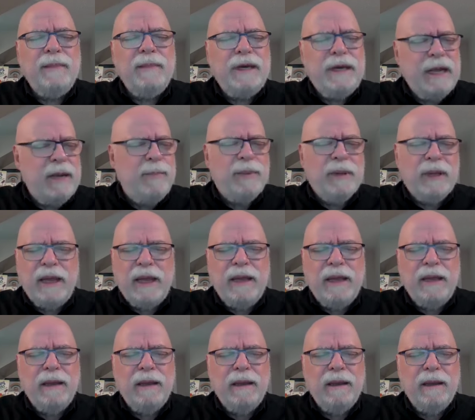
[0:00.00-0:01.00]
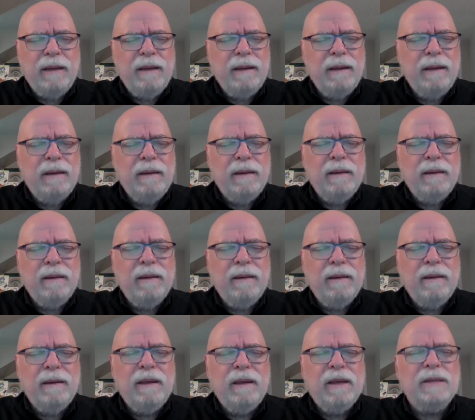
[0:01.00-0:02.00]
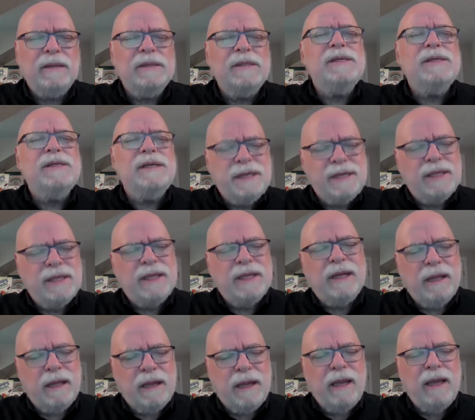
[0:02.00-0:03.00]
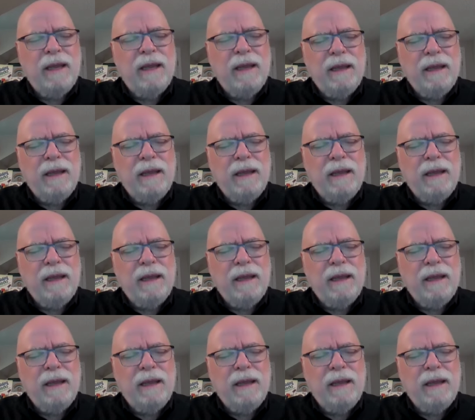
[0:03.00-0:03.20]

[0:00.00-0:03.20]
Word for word: deeply consistently